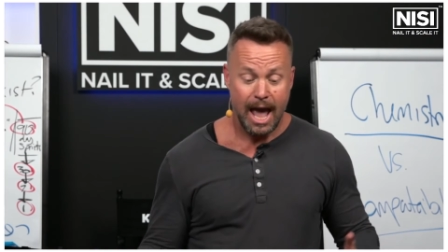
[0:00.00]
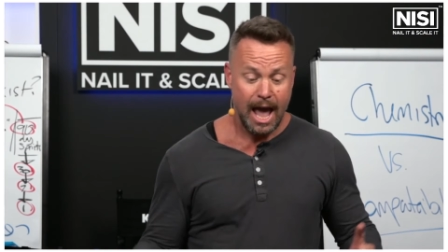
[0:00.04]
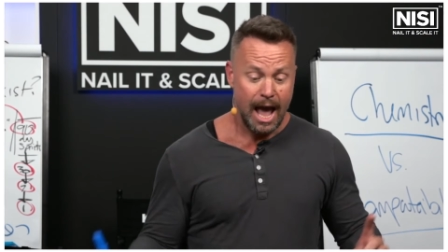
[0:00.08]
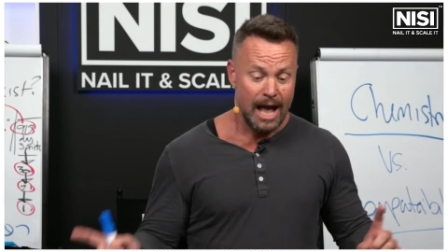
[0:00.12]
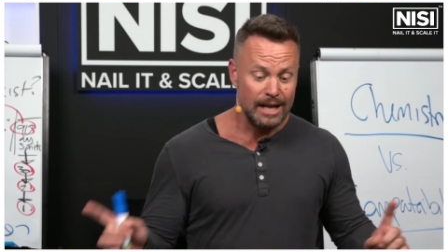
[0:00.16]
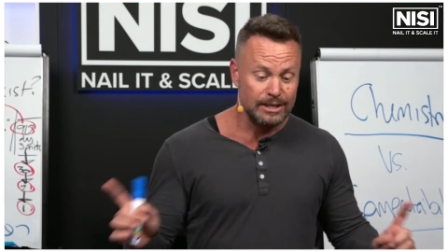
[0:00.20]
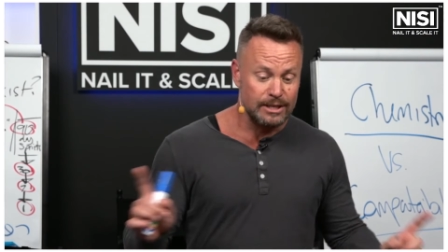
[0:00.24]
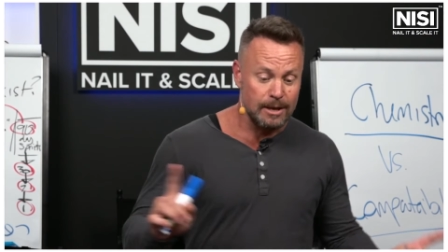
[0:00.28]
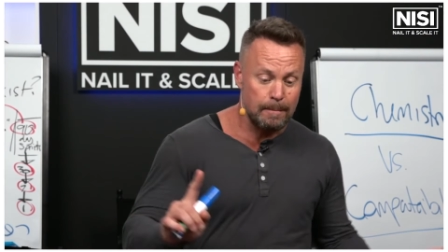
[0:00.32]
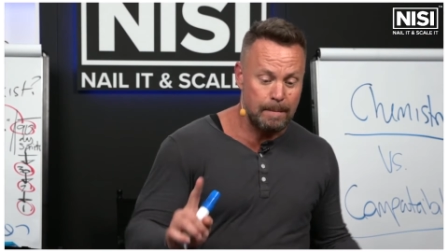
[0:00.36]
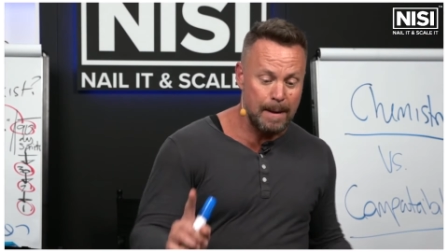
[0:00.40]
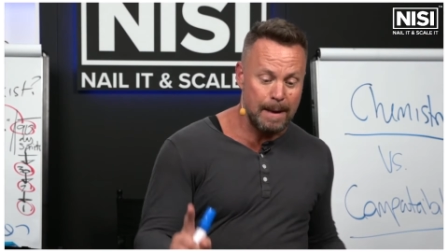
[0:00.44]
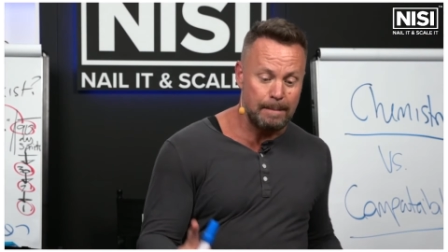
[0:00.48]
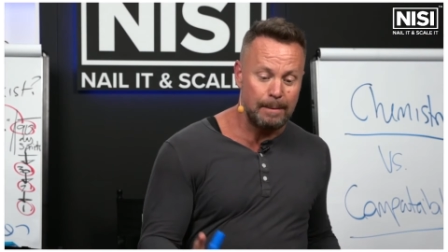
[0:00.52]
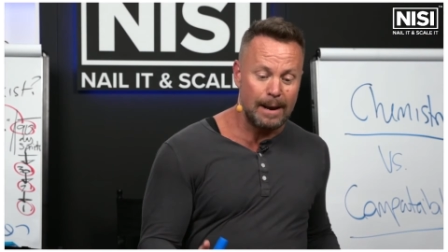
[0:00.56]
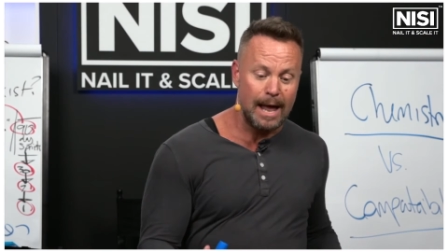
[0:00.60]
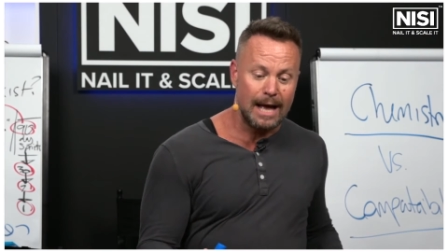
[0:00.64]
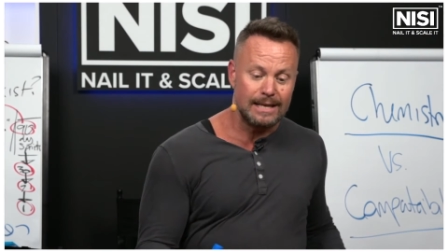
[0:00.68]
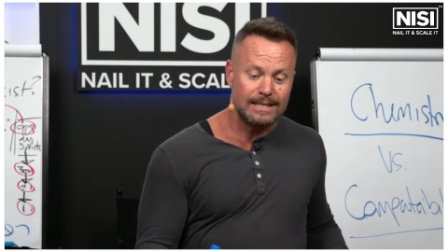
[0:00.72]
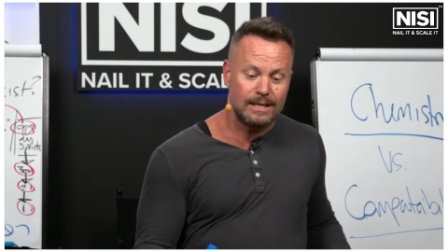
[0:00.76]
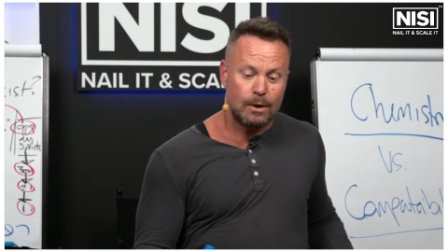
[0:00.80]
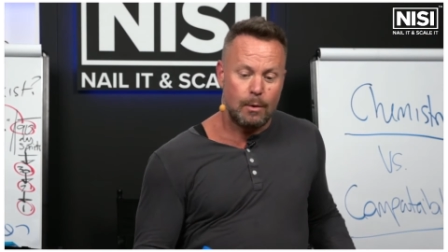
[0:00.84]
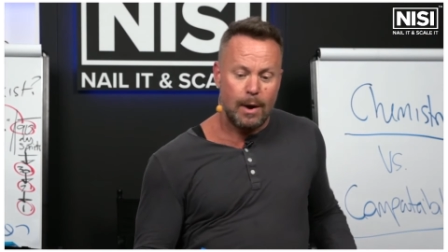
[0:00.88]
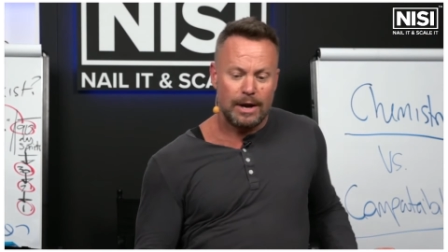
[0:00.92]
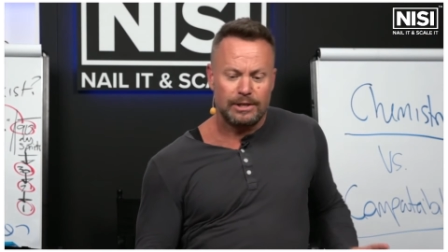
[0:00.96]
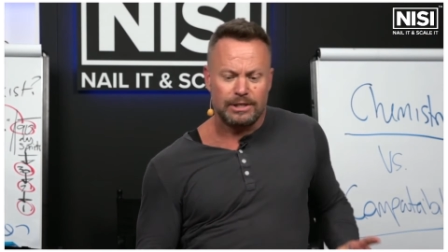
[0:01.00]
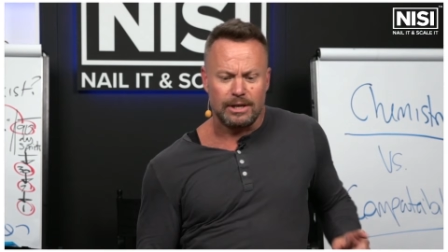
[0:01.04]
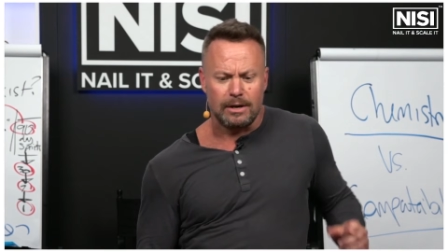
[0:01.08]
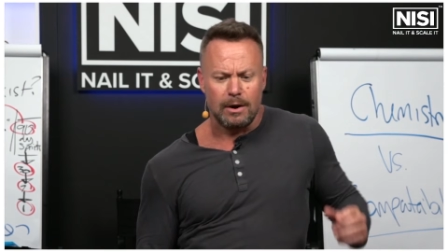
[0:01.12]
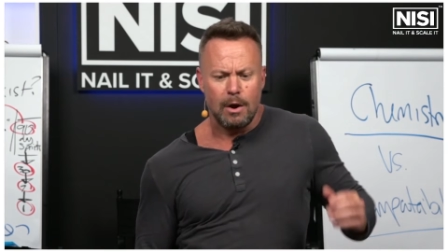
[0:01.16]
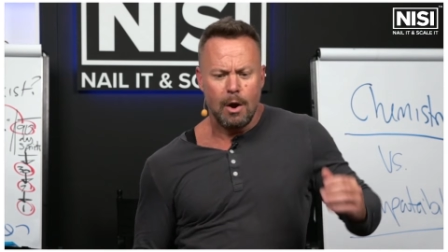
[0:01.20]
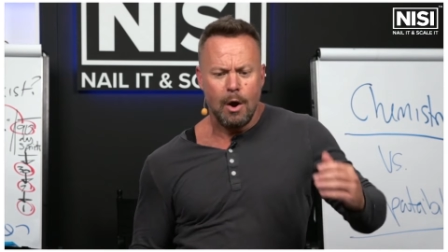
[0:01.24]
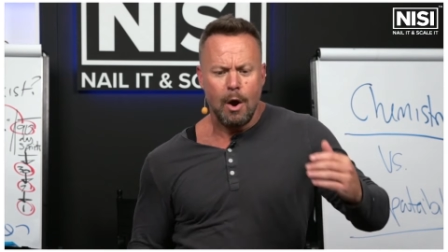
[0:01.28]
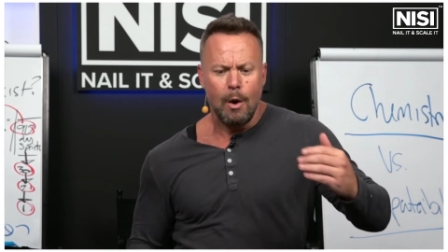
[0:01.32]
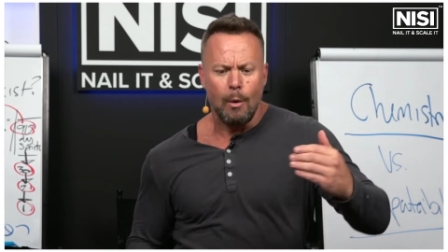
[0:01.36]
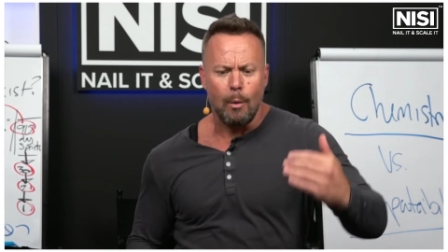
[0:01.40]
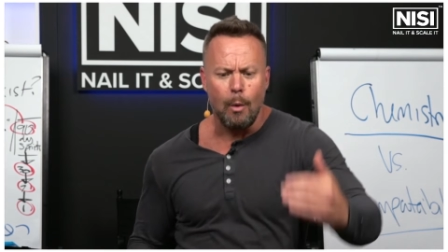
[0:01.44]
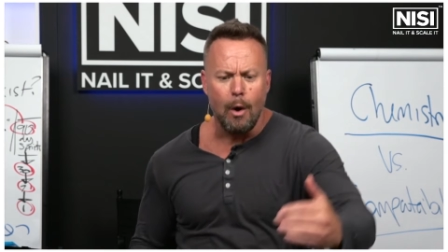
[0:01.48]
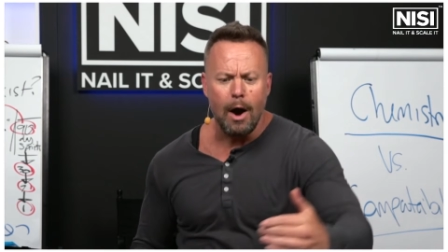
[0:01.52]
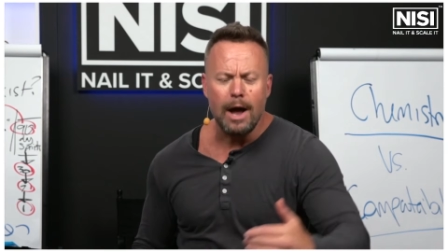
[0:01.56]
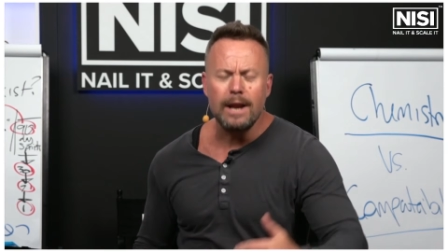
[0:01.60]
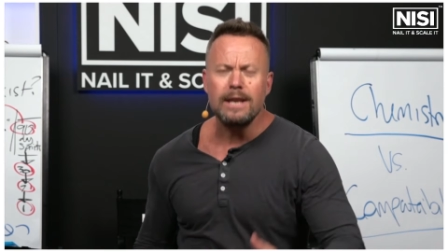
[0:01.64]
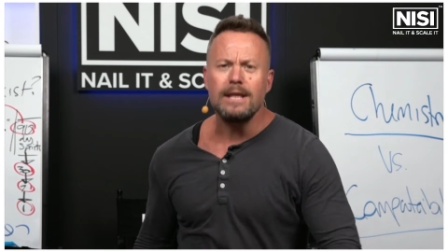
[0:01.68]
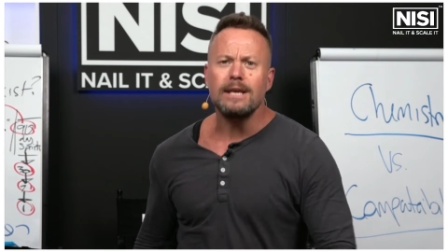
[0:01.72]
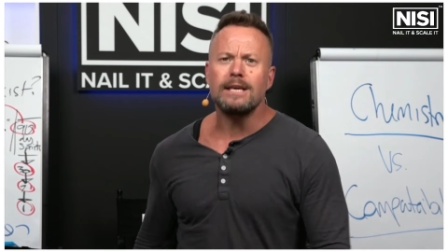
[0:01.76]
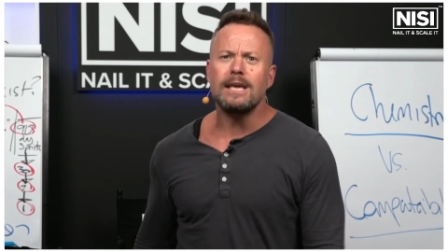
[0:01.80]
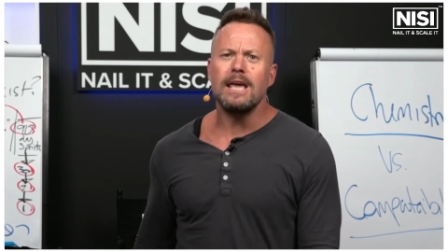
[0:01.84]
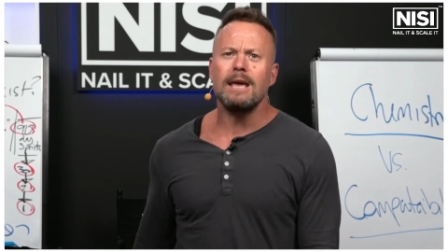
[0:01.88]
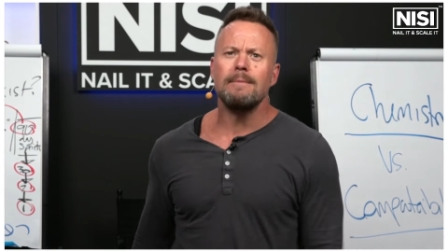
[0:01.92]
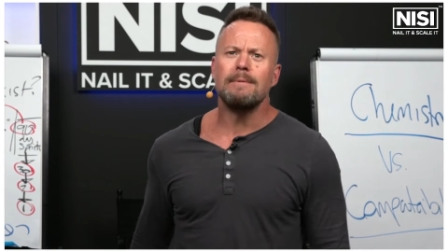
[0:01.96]
And so people ask the question, why do
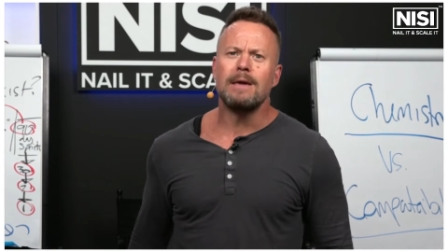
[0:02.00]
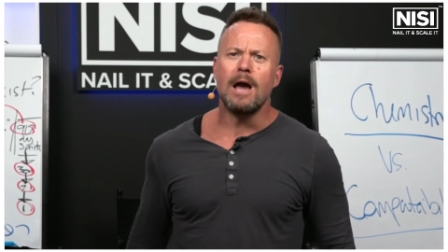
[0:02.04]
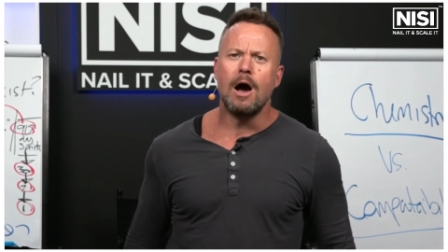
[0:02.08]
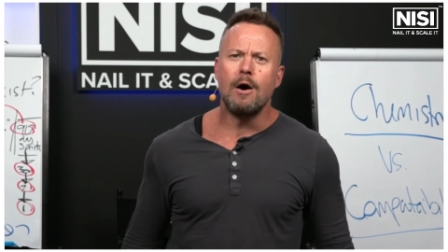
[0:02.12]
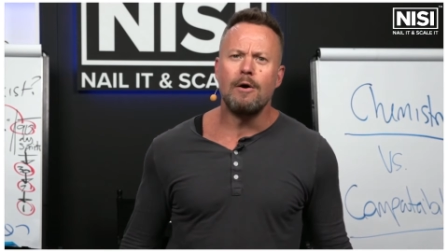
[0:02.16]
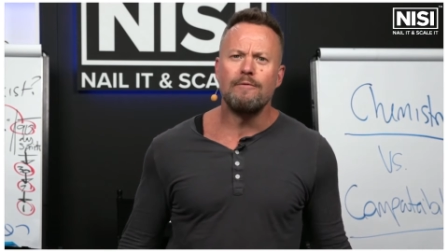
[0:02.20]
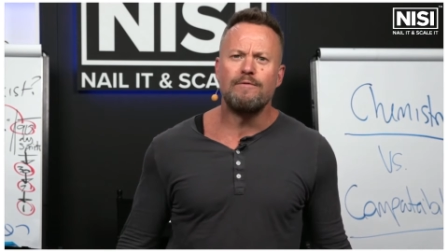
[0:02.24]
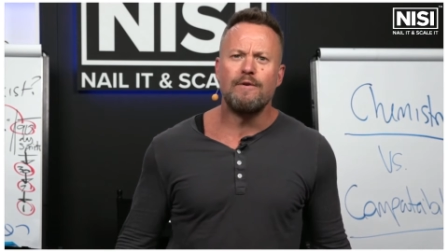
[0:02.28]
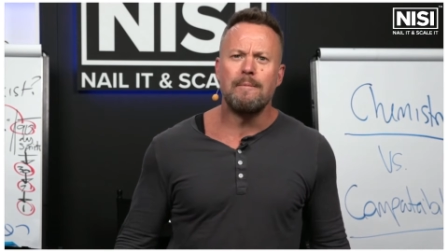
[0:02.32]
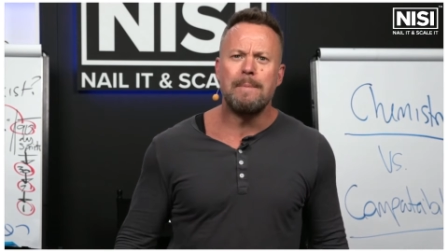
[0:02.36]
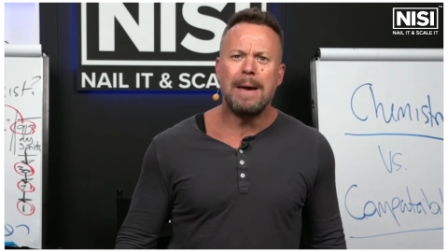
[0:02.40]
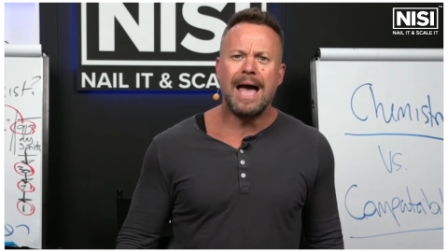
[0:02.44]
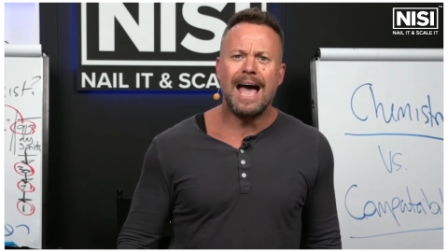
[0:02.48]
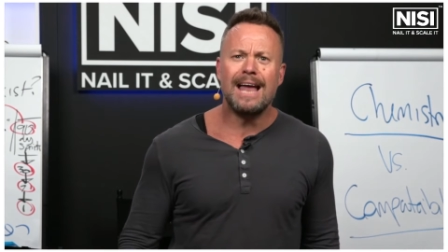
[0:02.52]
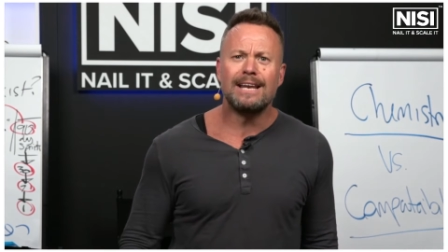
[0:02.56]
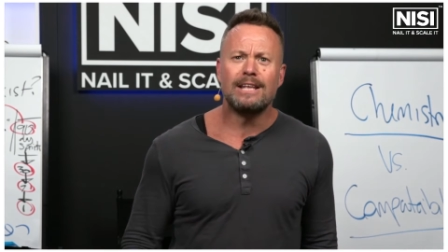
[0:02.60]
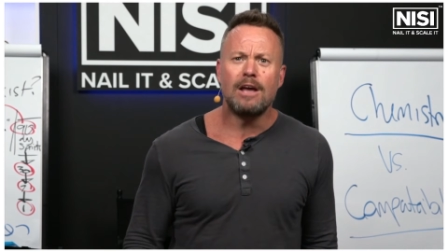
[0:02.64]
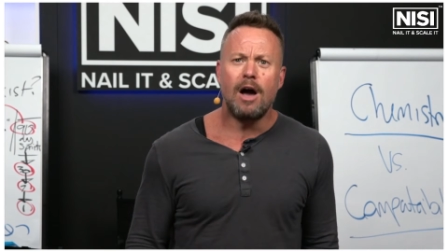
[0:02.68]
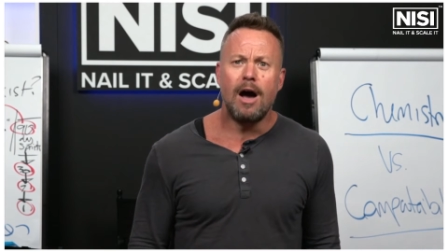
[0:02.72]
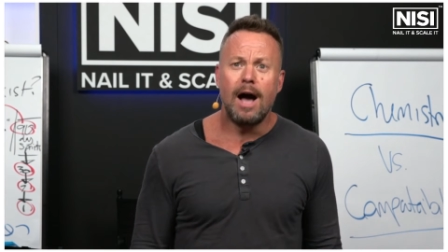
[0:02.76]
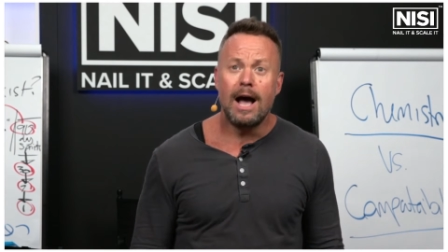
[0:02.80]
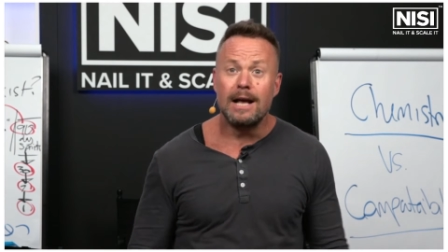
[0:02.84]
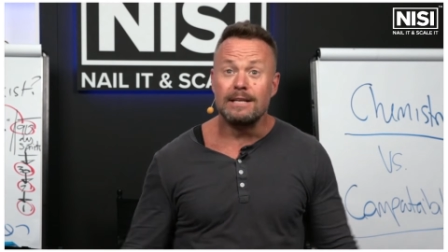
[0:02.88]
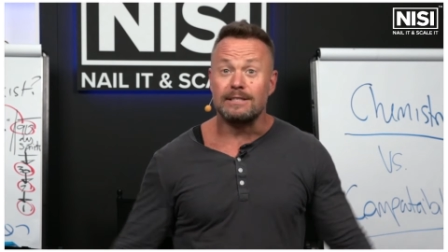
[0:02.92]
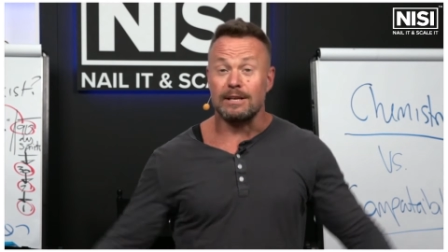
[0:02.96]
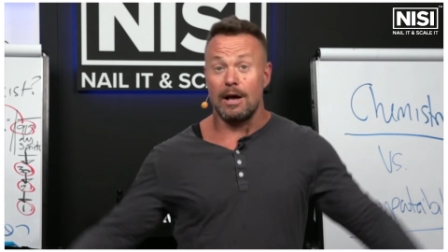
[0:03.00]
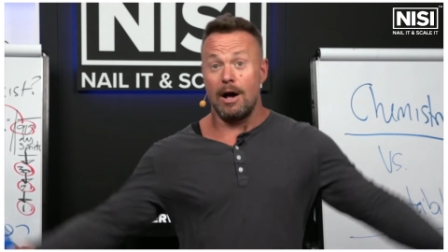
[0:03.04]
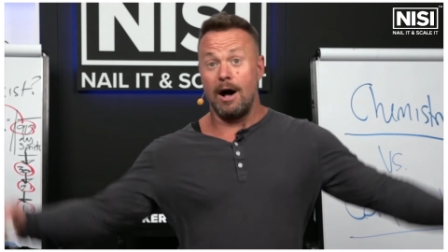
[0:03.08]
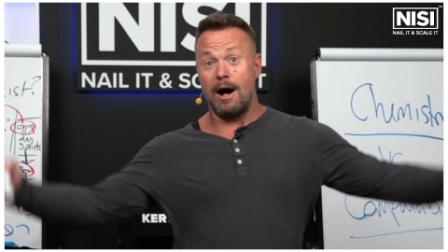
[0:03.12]
you keep going for bad guys?